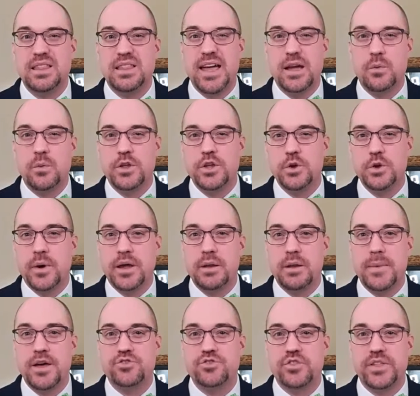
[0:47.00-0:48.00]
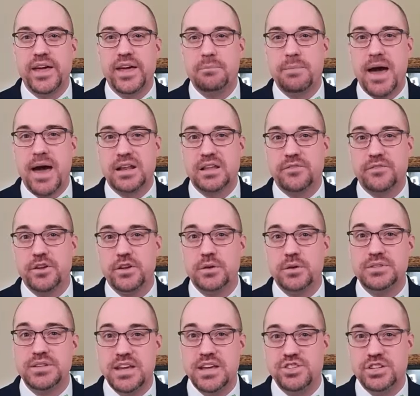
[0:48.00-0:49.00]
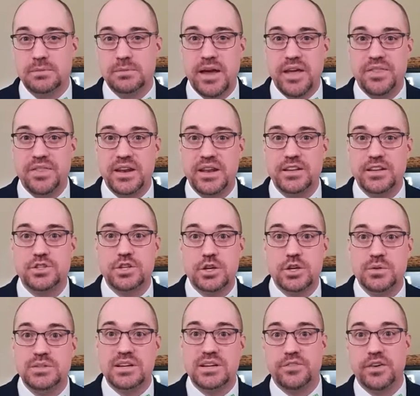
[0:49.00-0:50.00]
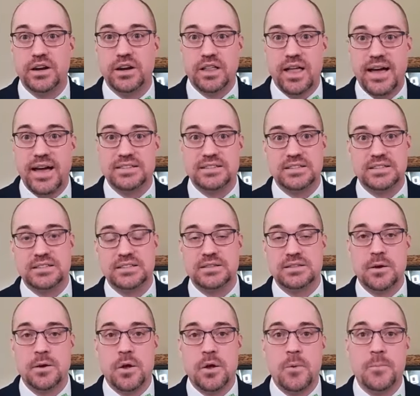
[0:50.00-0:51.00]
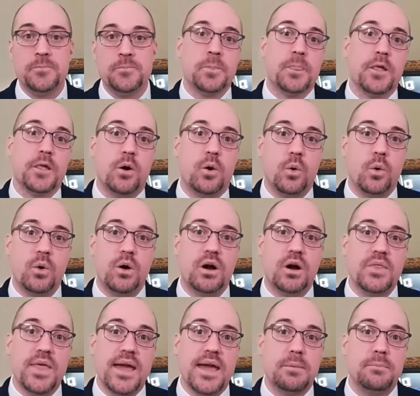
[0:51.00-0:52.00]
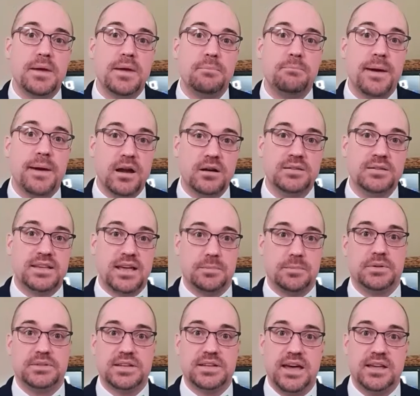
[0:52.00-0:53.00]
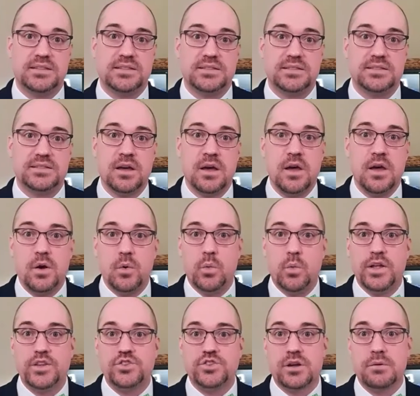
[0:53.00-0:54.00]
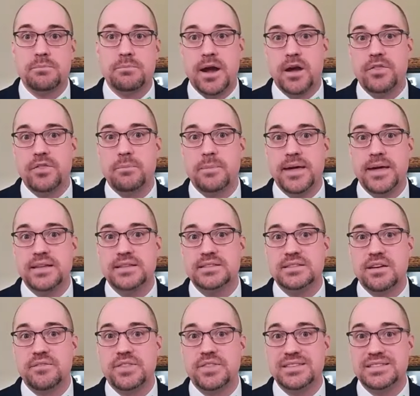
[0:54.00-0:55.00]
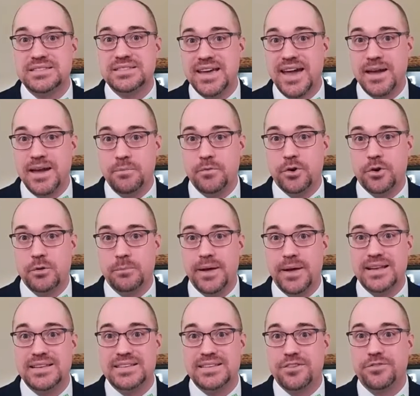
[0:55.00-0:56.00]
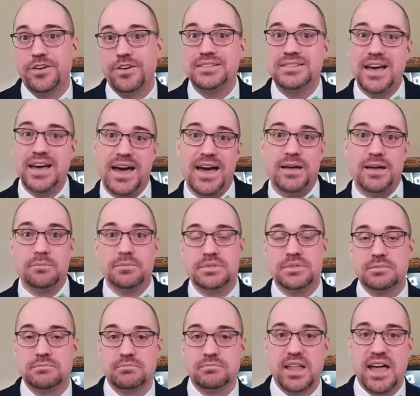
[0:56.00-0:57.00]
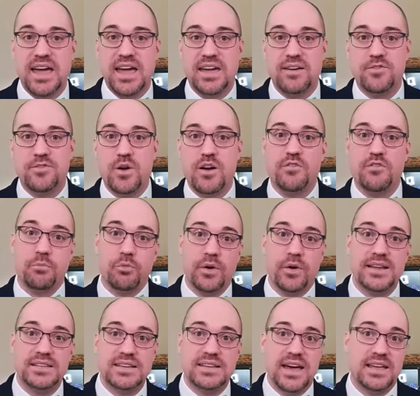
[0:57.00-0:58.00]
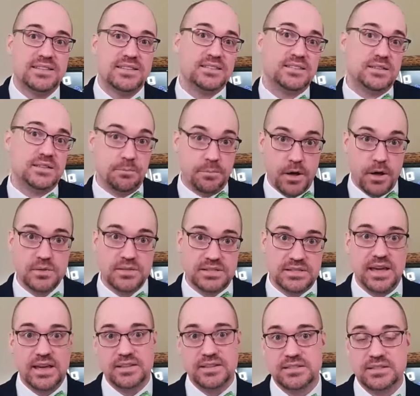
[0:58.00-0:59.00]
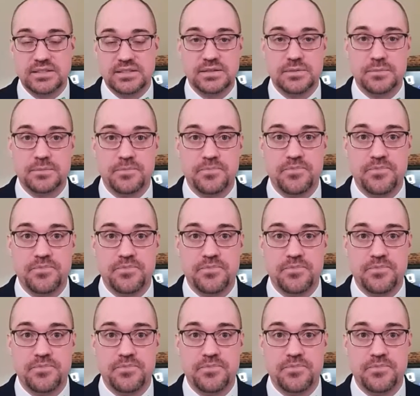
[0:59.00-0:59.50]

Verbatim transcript: like when you want to measure the impact of a new teaching method in two different classes, or they could be paired sample tests, which compare the means of the same group at different times, like if you have pre-tests and post-tests.